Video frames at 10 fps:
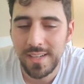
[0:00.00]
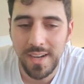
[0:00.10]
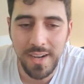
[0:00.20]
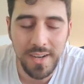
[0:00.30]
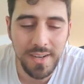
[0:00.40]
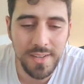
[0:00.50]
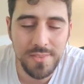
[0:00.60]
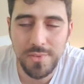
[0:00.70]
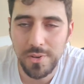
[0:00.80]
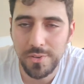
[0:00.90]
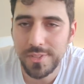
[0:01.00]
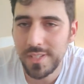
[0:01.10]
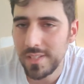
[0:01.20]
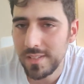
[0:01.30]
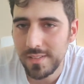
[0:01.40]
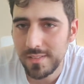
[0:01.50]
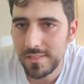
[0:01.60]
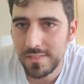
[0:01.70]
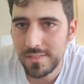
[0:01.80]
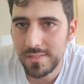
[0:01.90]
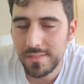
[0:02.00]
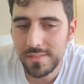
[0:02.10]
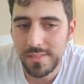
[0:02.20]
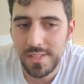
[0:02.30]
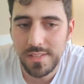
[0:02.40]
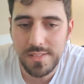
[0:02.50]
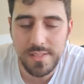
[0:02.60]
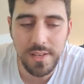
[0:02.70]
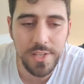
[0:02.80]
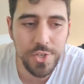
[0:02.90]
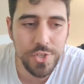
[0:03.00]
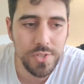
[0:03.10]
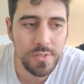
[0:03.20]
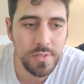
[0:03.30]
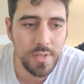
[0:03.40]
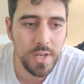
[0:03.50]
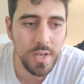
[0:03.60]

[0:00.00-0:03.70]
and follow the installation.